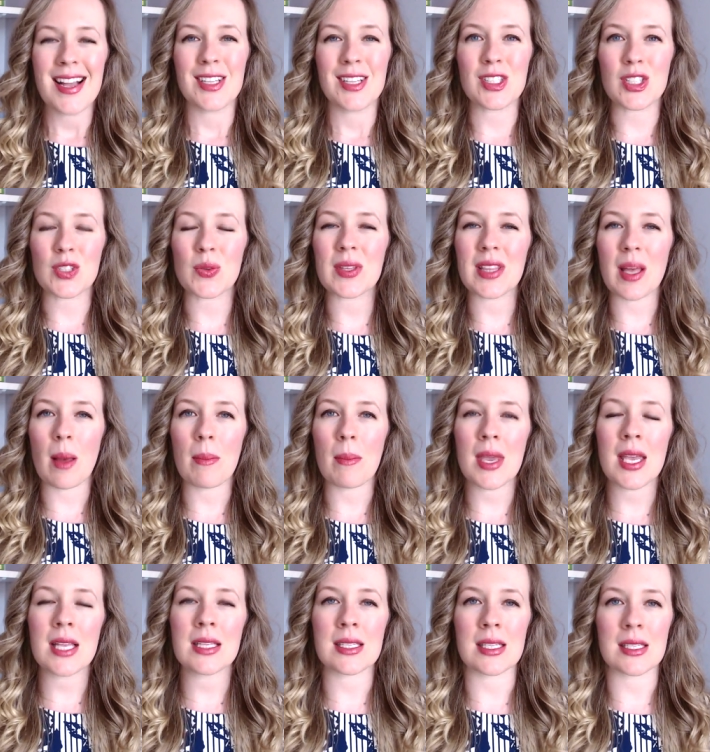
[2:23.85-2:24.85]
And so what that
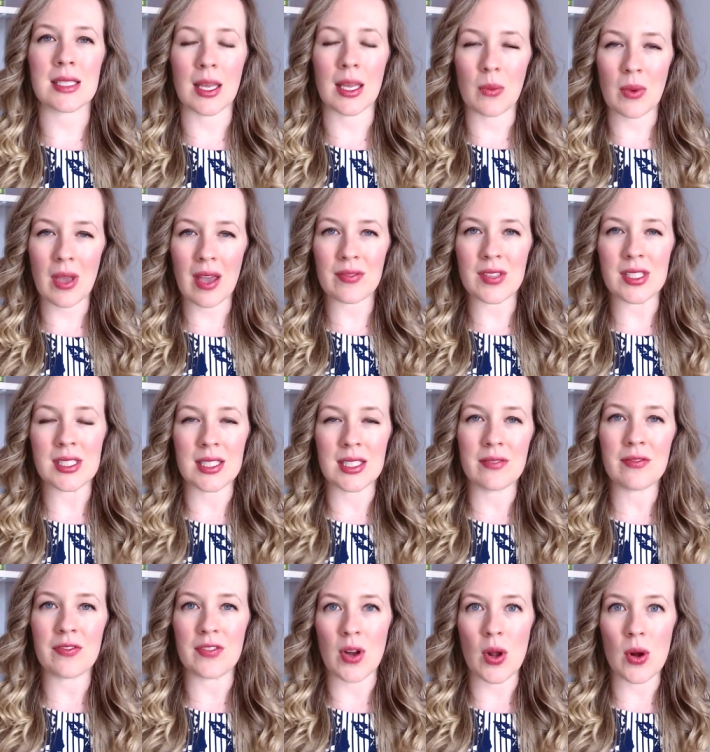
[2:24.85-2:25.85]
means is like we have these
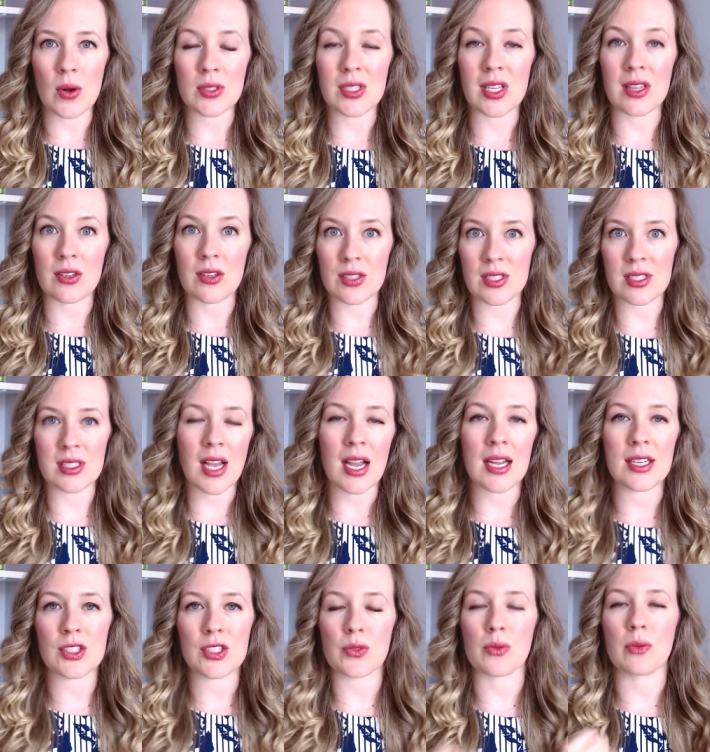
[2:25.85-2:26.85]
lymph nodes and they're
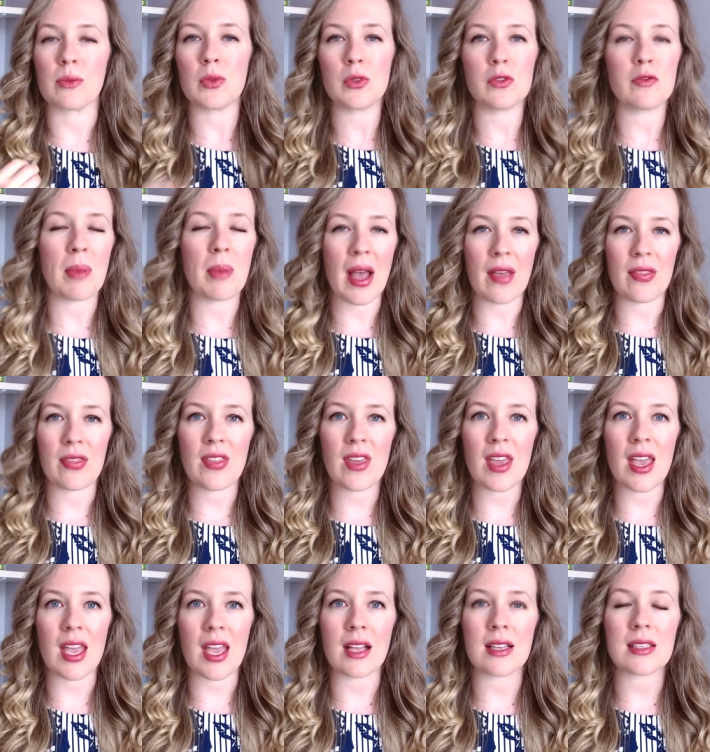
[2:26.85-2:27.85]
designed to remove bad
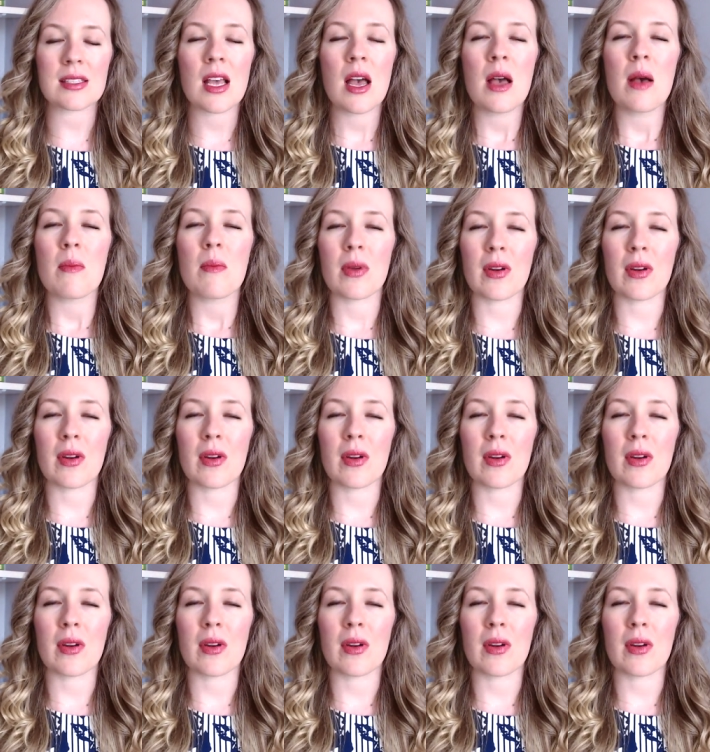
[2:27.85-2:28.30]
things, but